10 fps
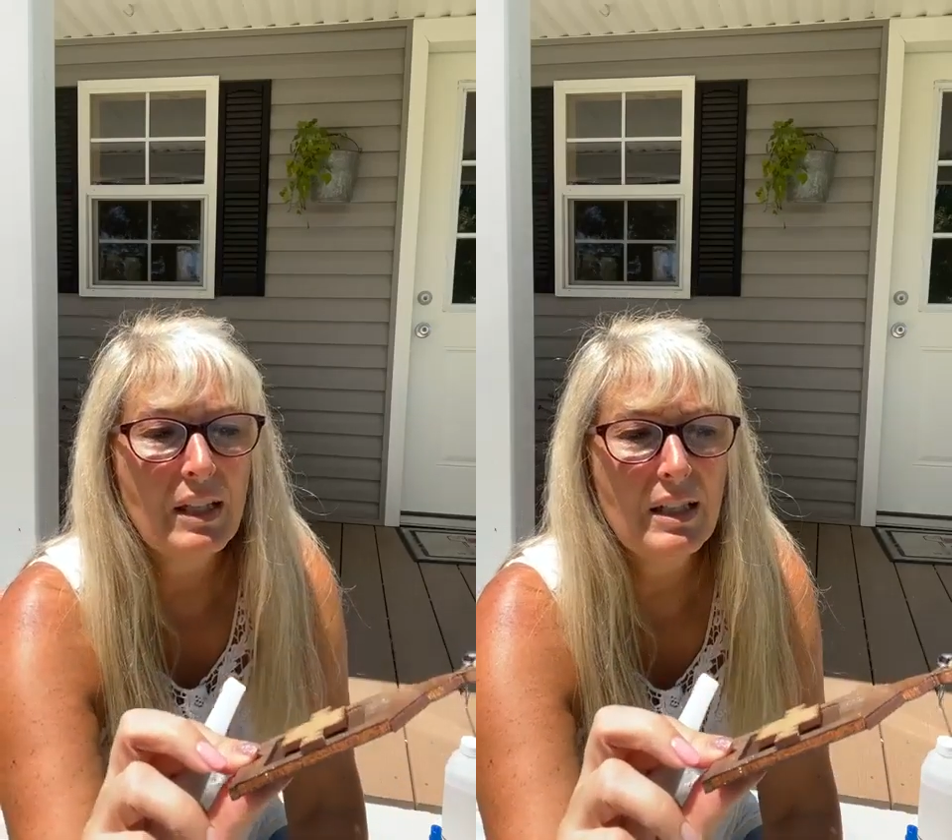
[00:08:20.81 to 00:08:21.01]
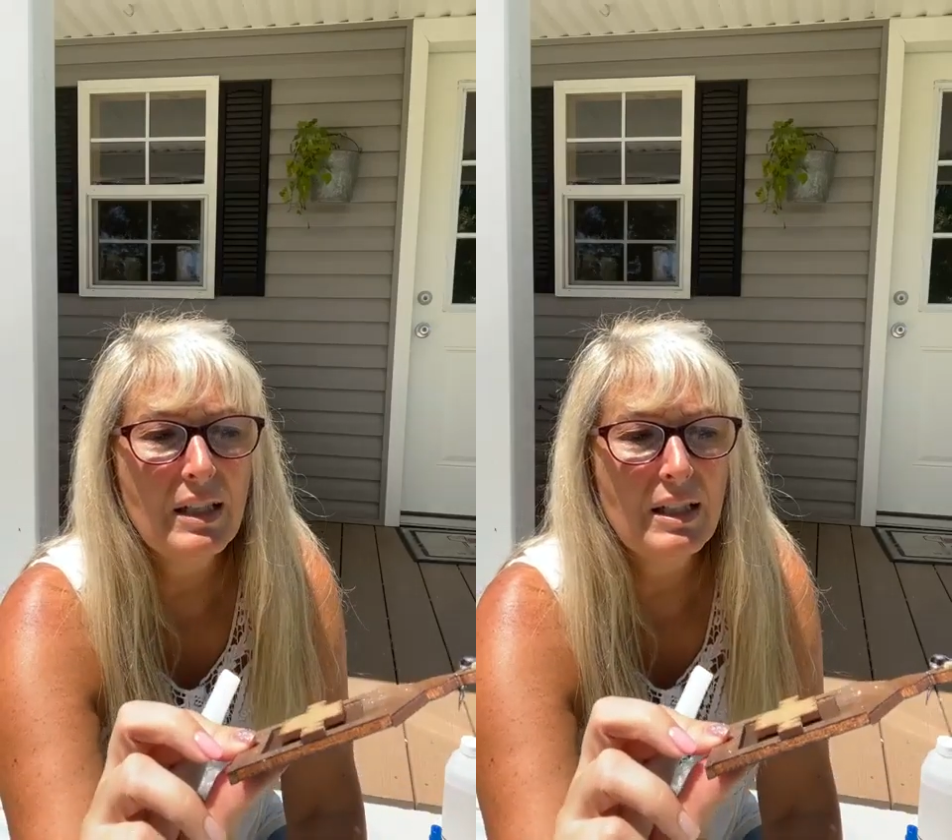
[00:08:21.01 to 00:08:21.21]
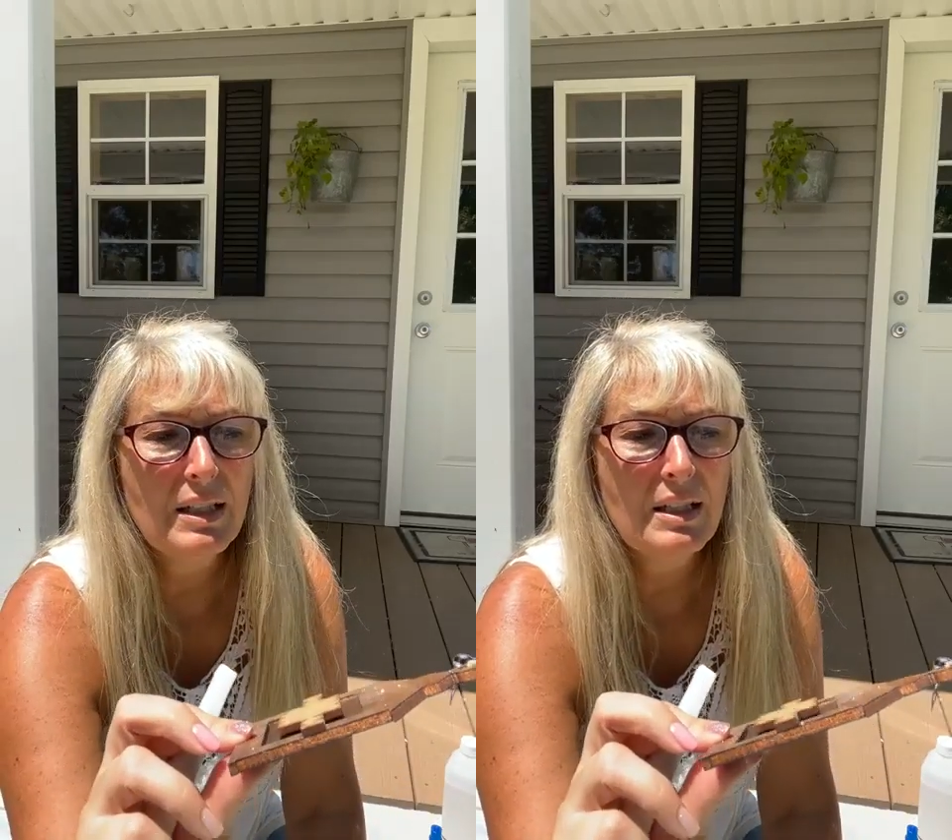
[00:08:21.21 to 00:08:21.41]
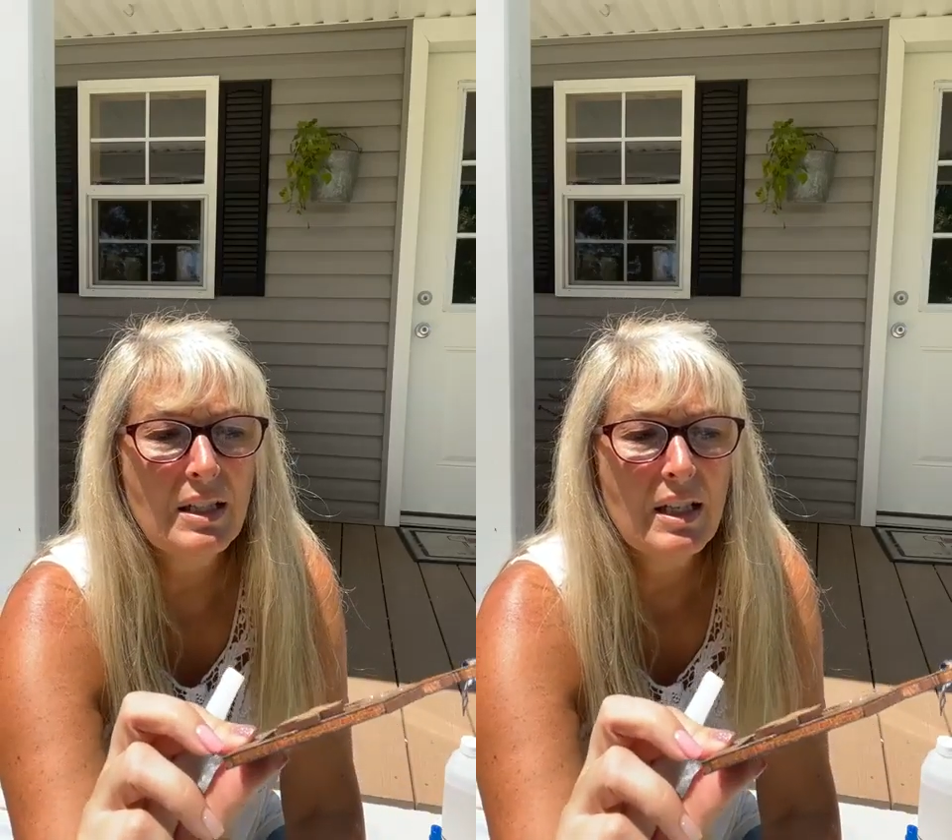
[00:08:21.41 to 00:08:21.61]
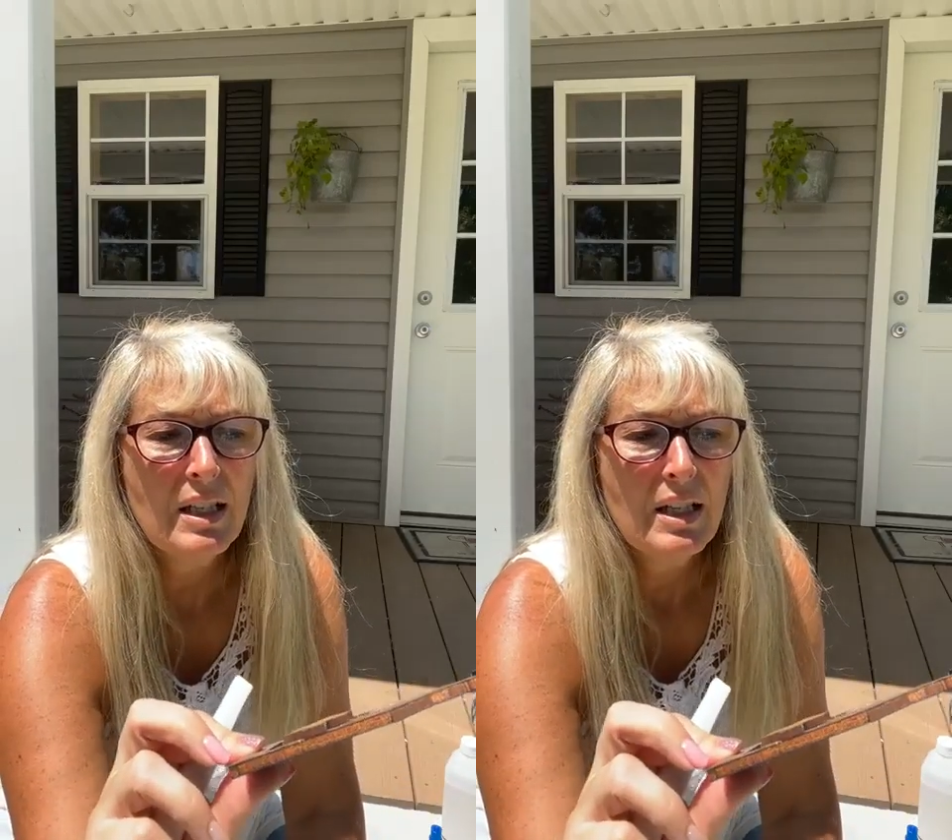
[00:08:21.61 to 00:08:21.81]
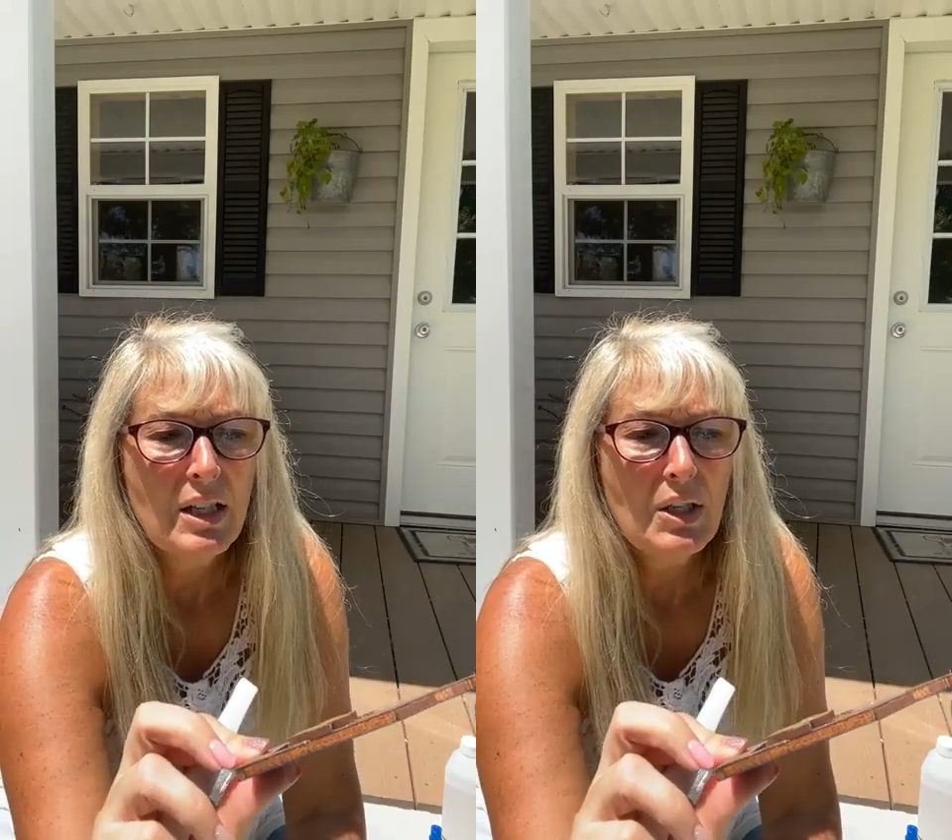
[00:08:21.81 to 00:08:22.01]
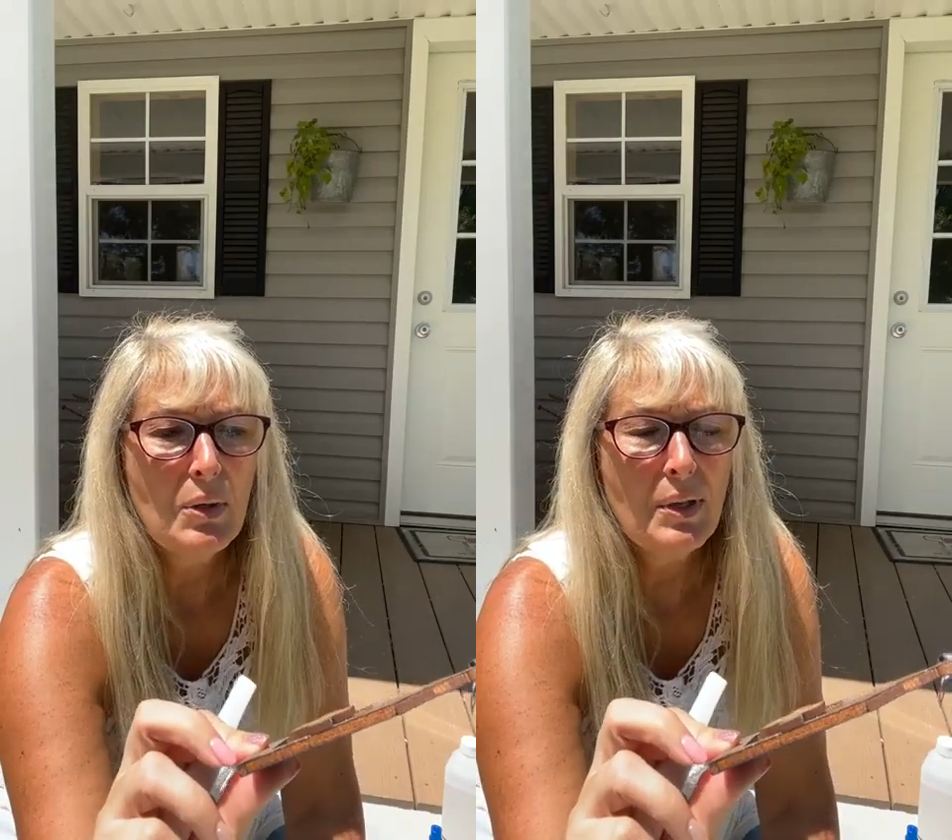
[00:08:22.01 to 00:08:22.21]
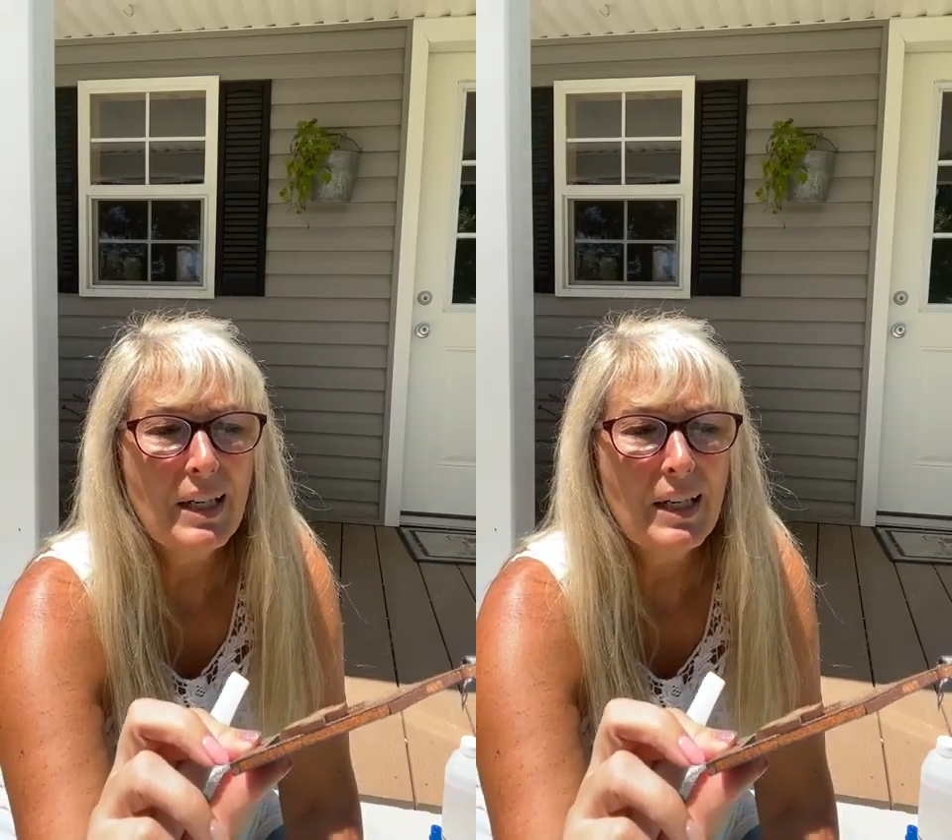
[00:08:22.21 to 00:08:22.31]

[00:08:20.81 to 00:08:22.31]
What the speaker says: is you